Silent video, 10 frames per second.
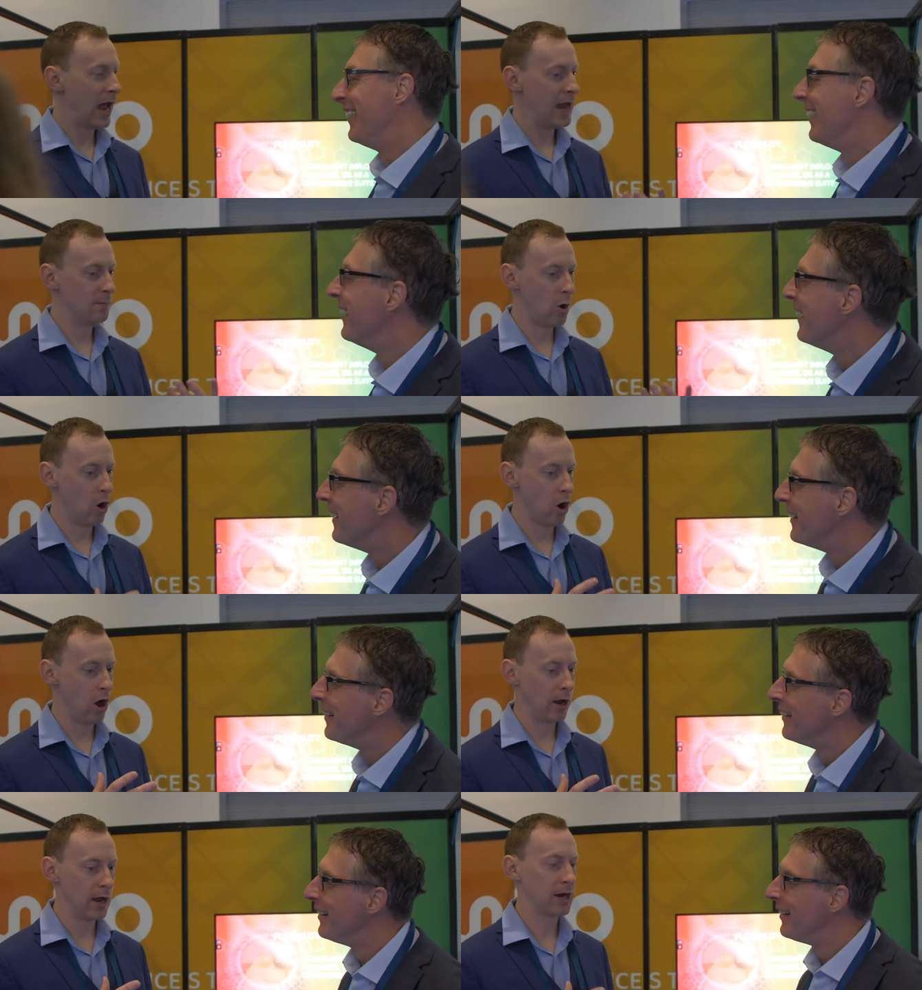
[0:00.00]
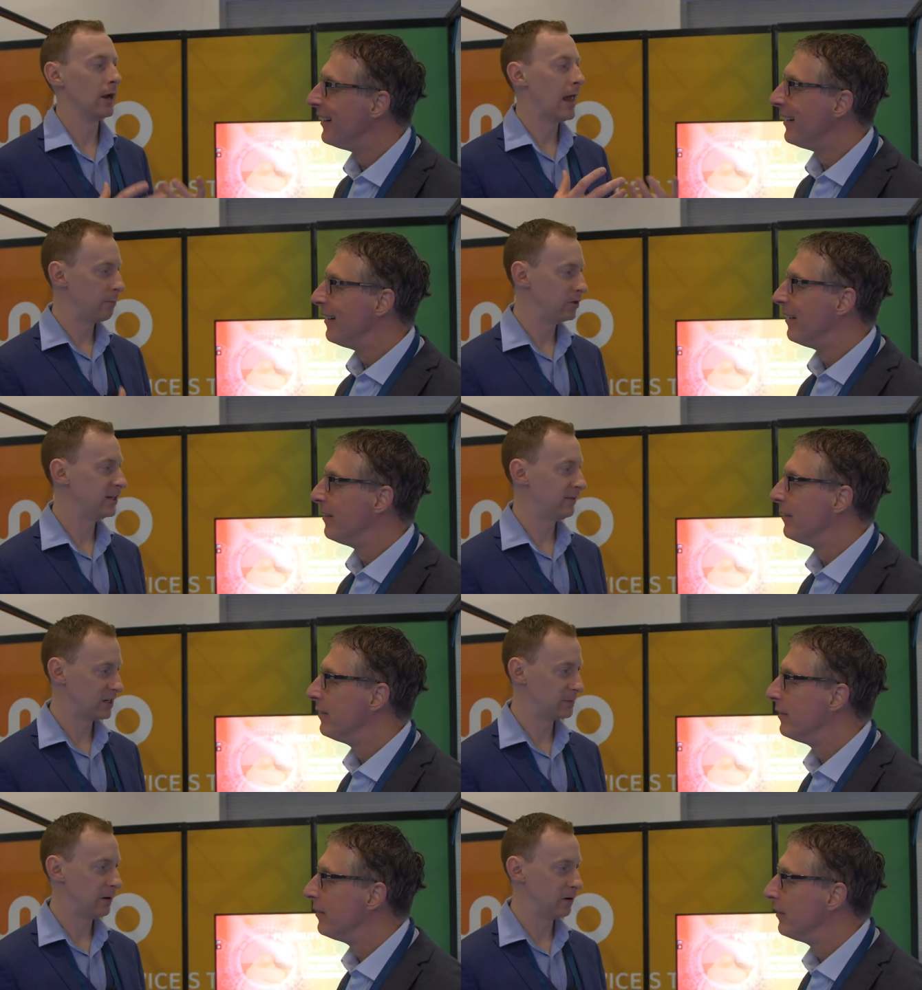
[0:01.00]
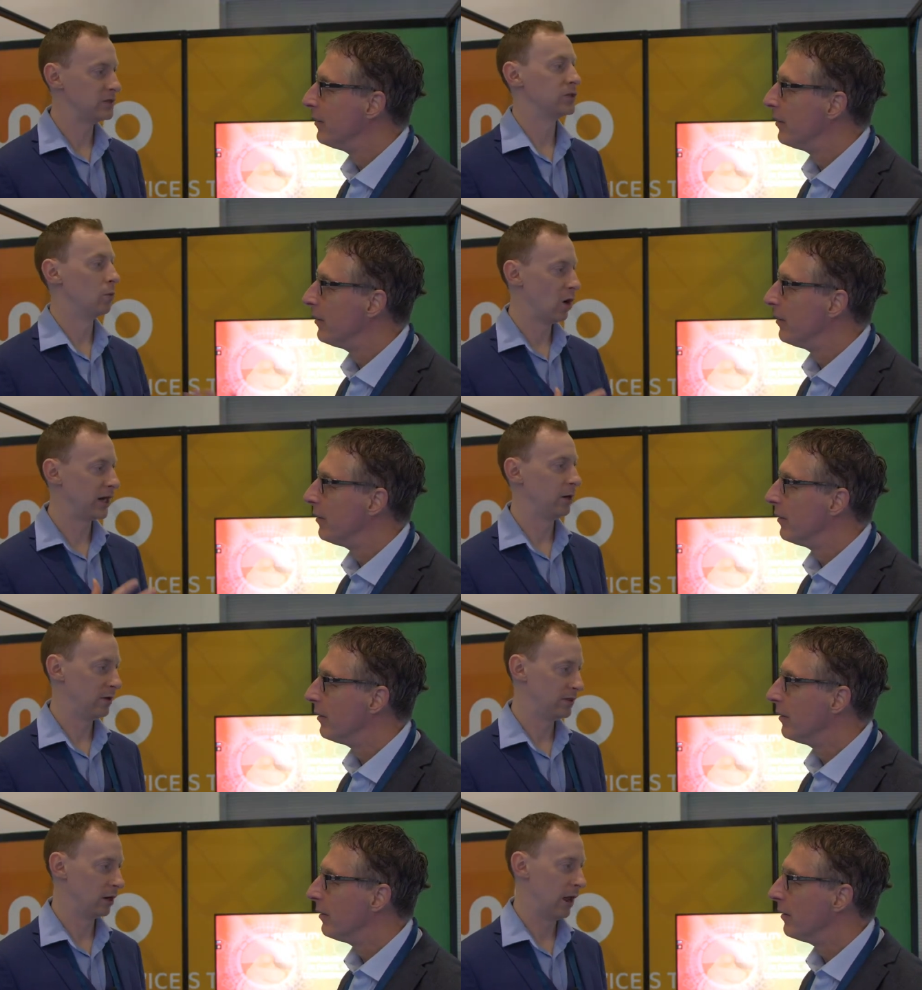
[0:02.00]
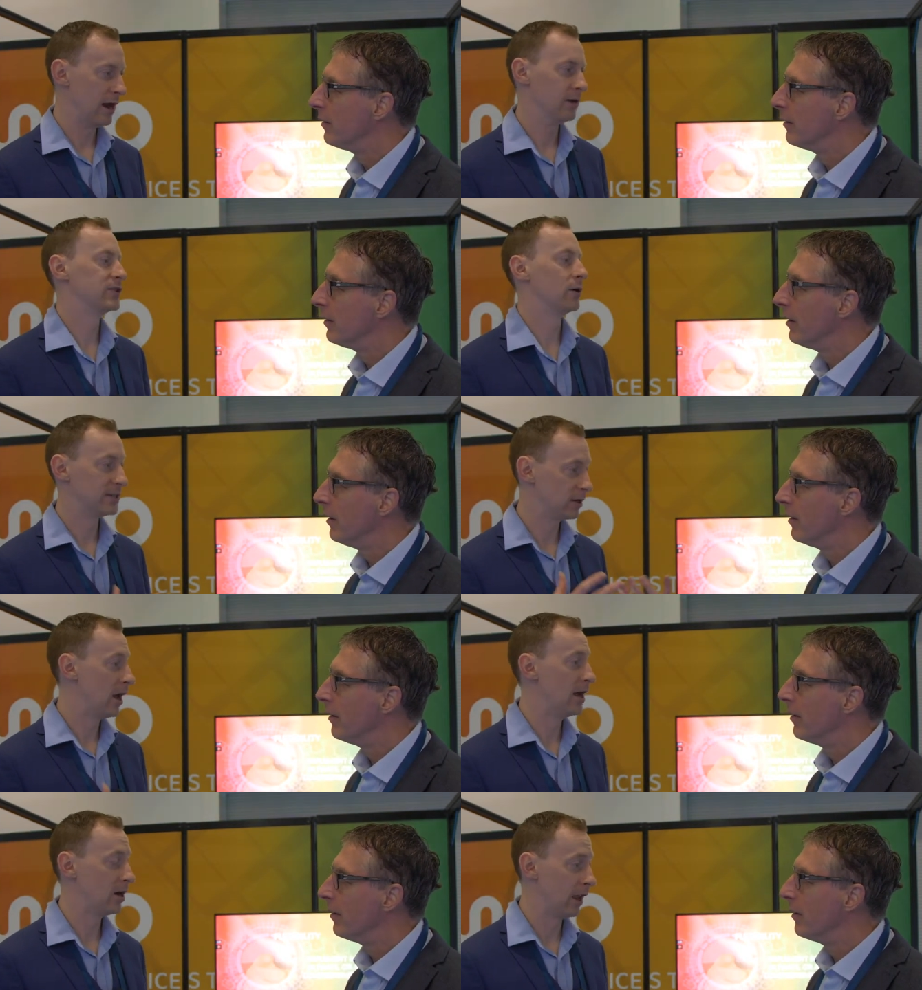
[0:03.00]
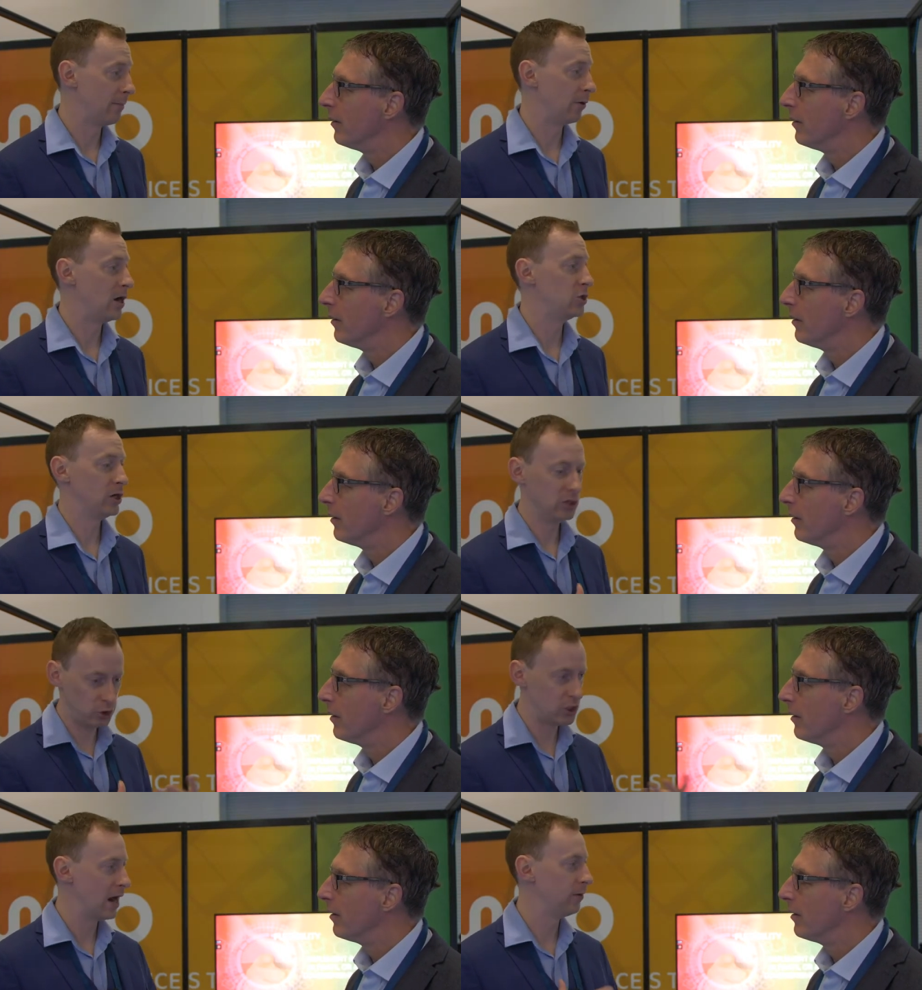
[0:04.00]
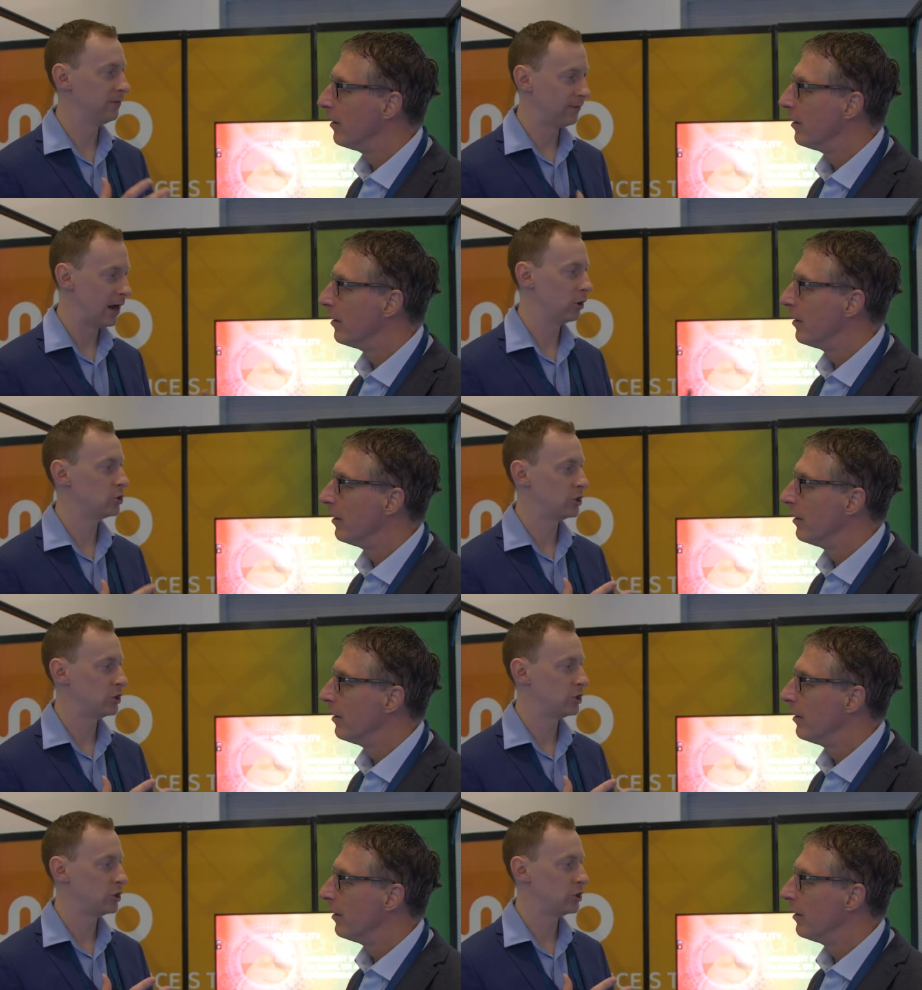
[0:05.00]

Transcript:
Speaker 1: a more uh, collaborative experience to working with the client. So it's client collaboration. It's sharing files file